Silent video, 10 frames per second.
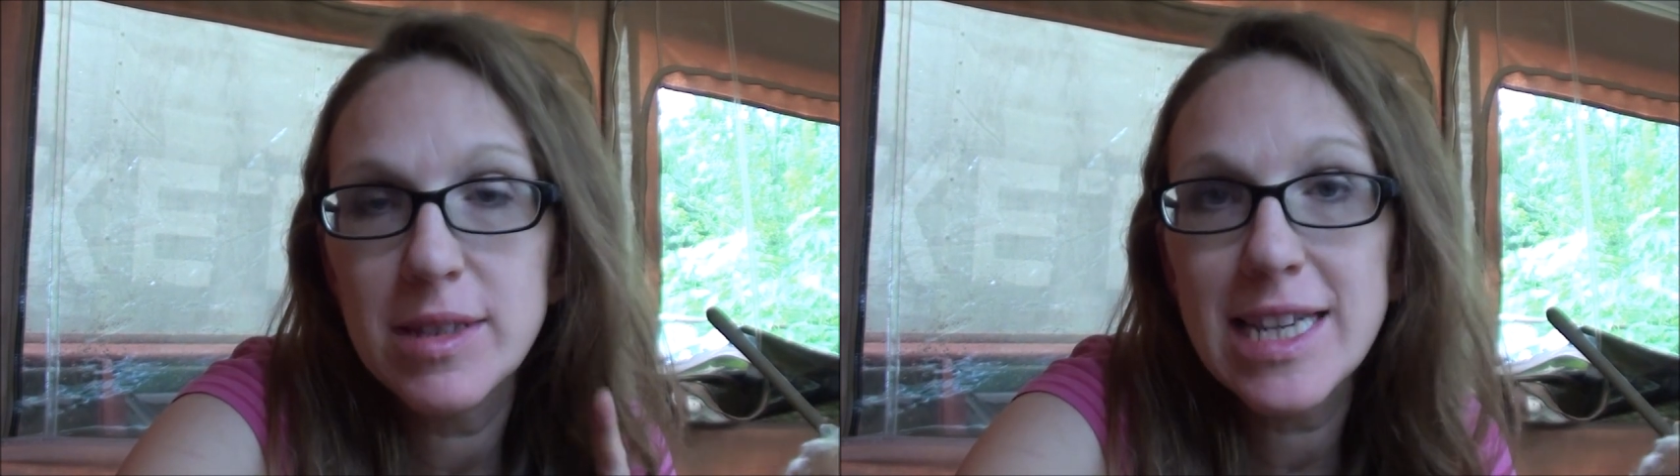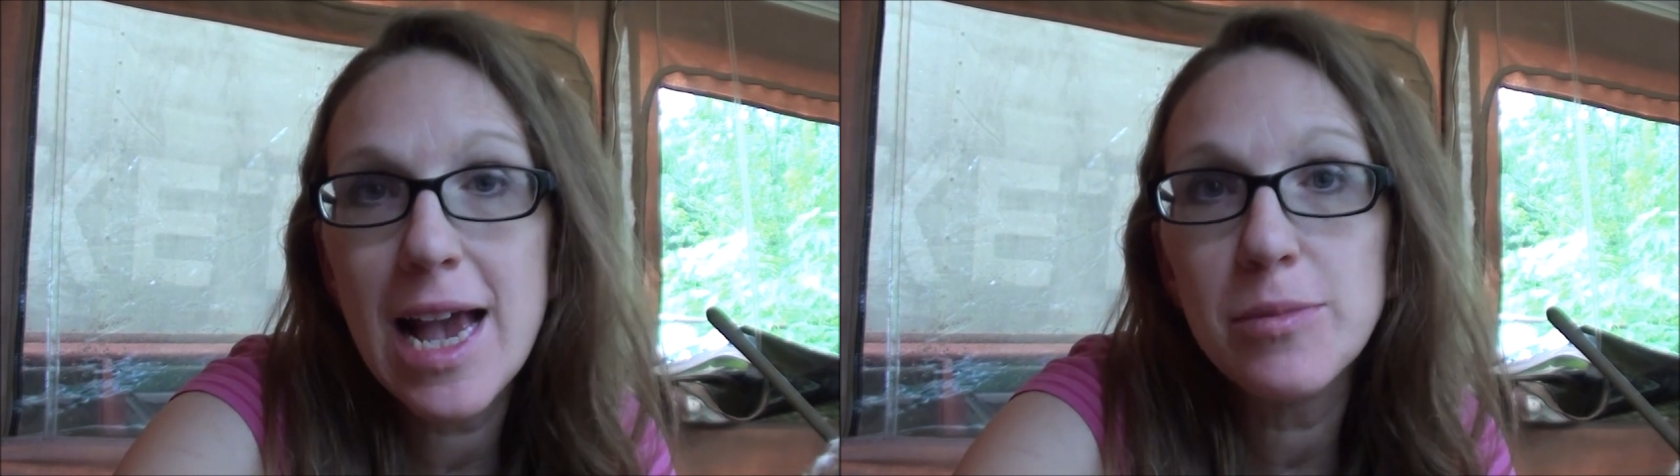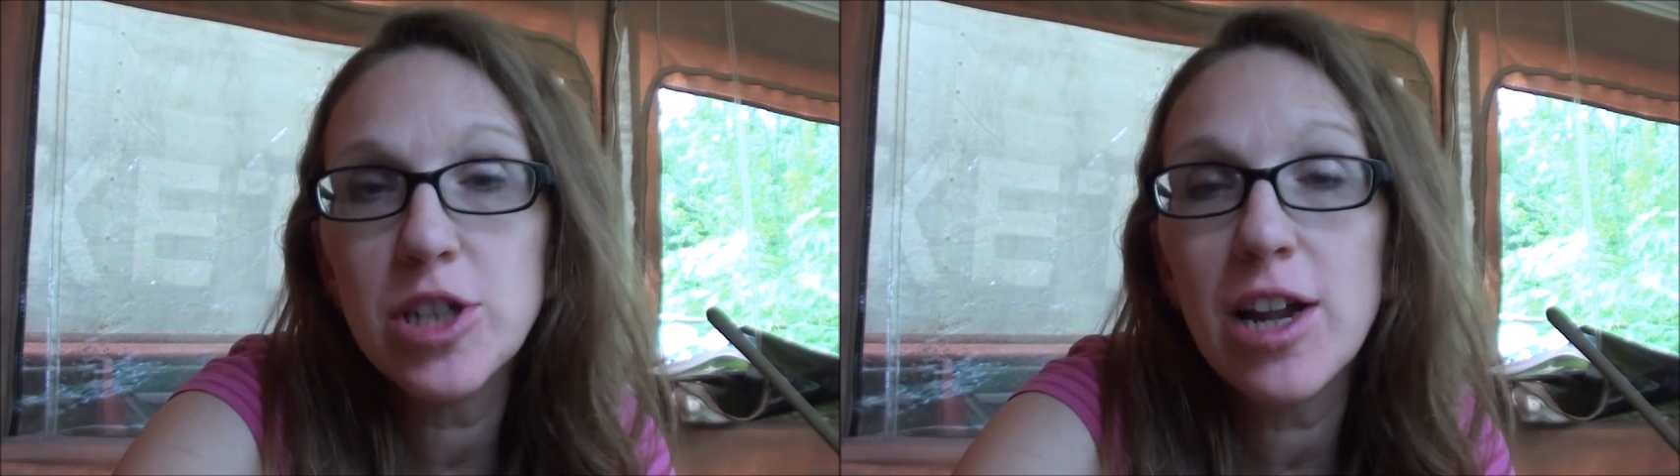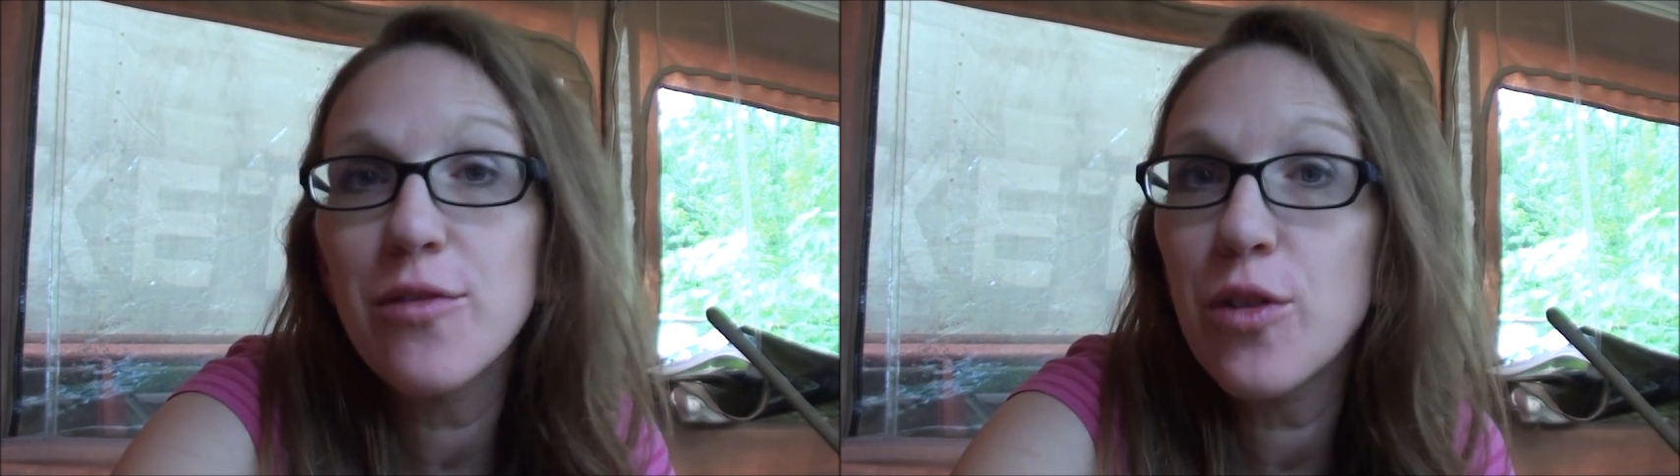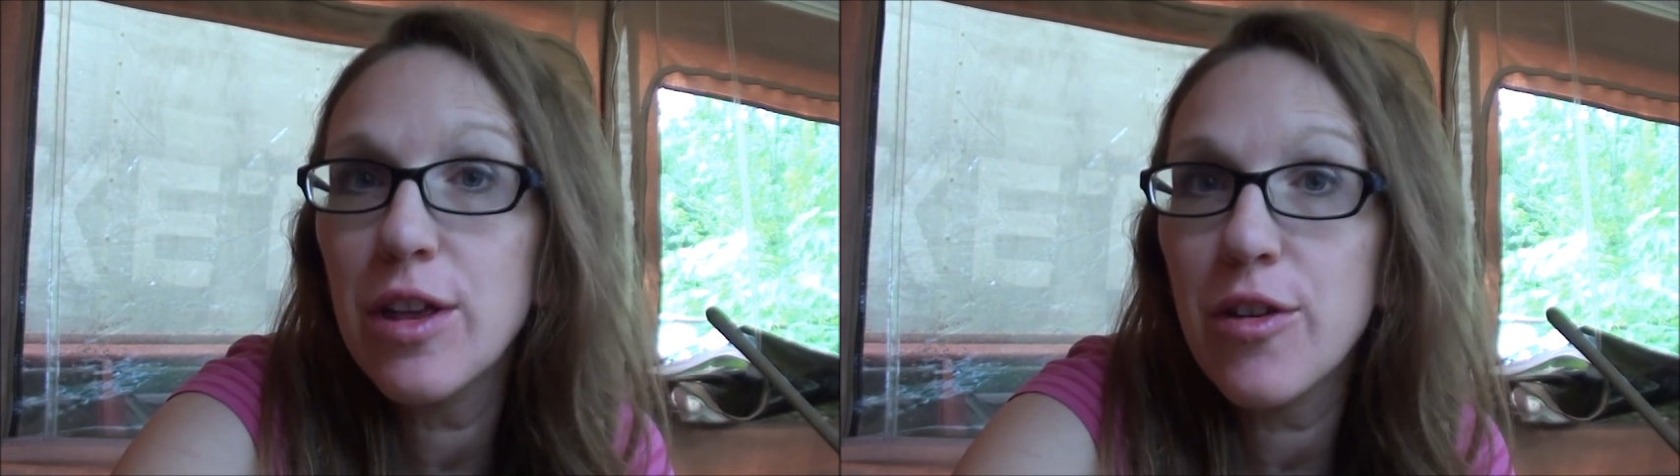
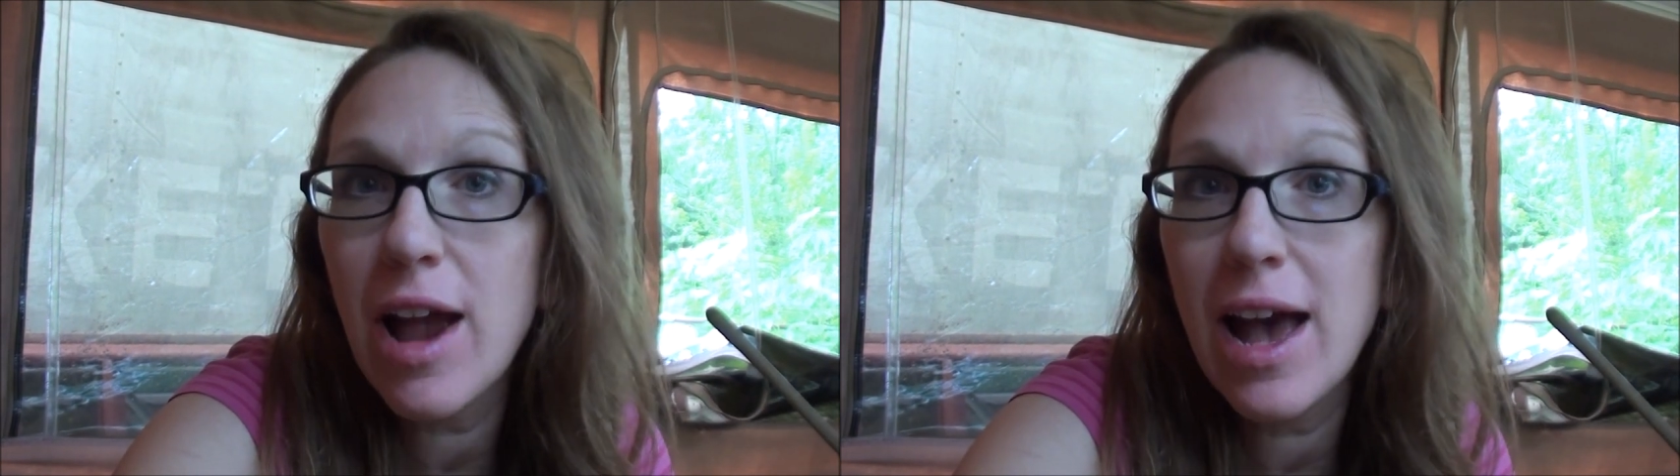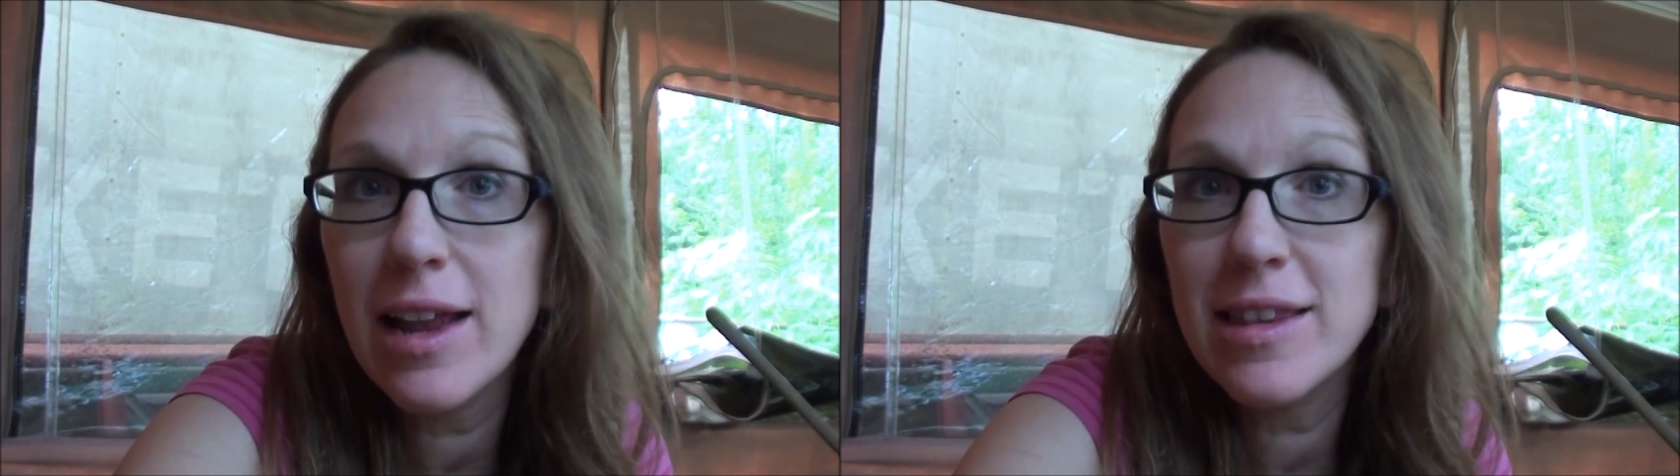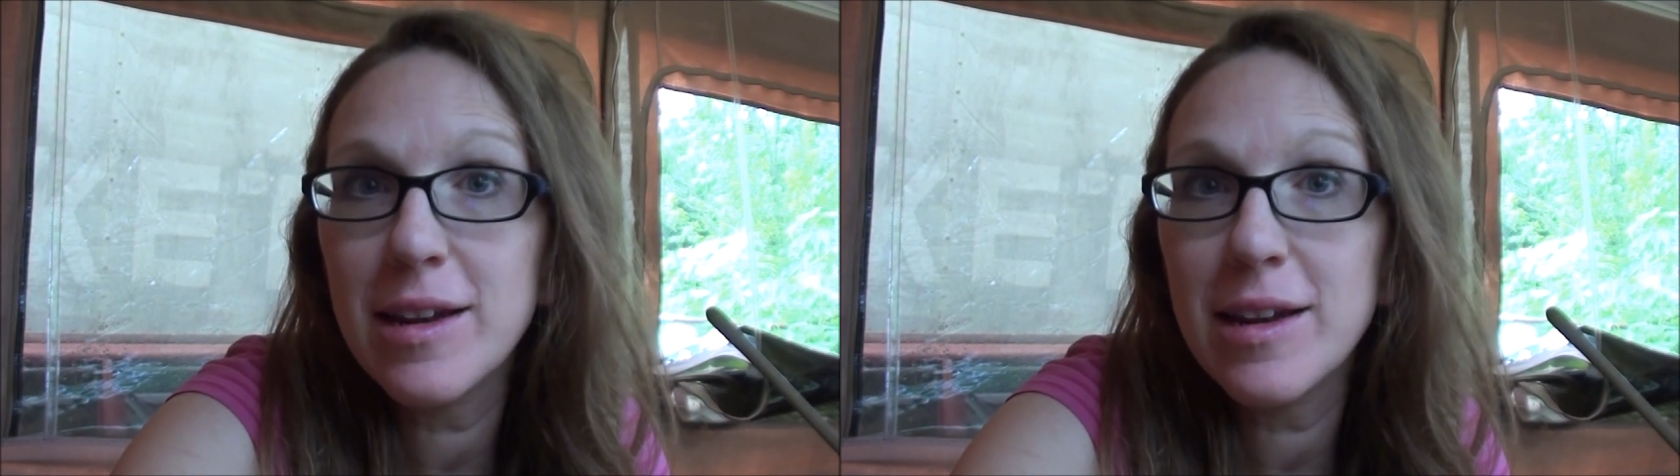snapshot of where they're at,